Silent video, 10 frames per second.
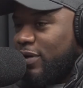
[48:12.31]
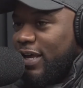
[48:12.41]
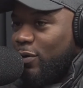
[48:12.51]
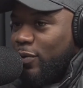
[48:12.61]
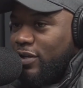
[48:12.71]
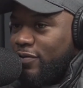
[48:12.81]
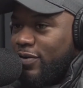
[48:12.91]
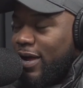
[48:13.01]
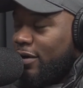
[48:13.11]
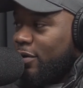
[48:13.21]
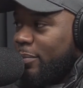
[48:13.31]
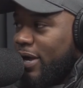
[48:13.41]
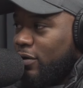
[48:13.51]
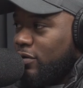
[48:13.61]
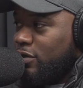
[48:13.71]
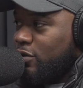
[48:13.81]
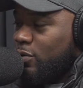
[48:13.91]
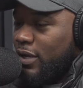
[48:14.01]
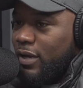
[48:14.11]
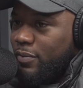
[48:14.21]
Can't wait for you to come back on the
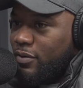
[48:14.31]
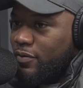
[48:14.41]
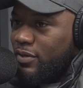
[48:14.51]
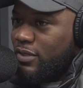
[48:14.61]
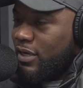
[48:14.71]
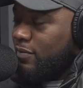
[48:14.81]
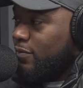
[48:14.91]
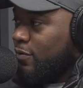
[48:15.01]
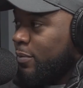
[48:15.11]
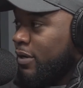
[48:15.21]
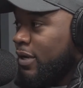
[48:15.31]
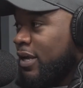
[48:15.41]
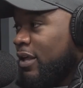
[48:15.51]
show again with the Real Estate Informant.